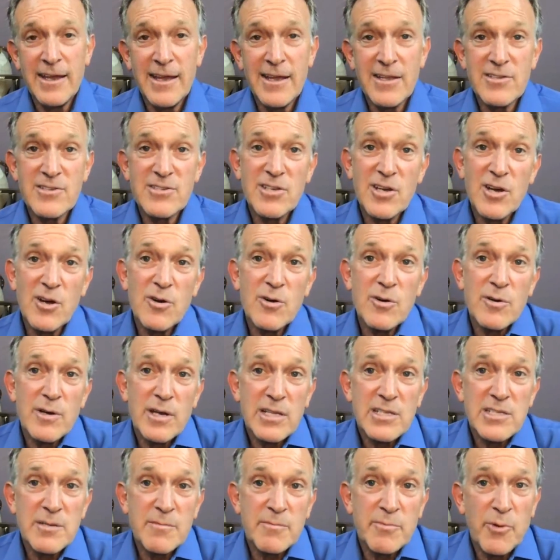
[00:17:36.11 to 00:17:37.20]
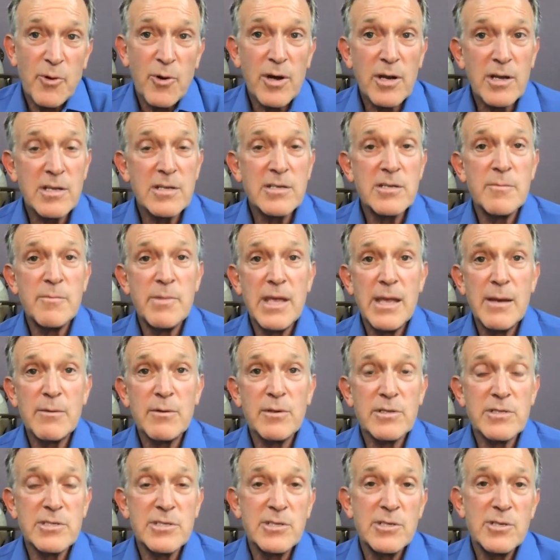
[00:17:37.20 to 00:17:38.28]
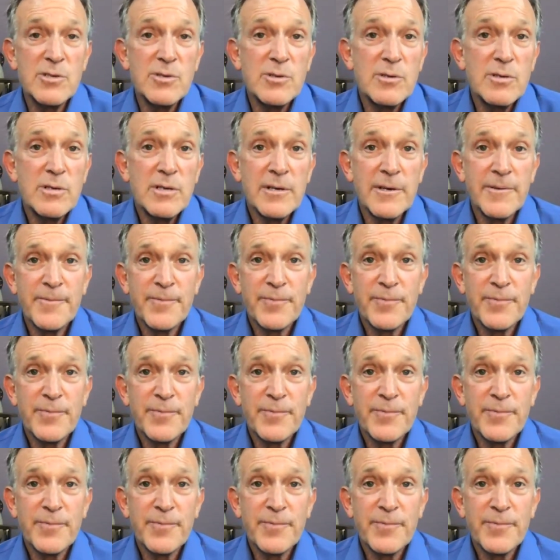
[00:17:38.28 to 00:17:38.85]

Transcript: and so it's important to be able to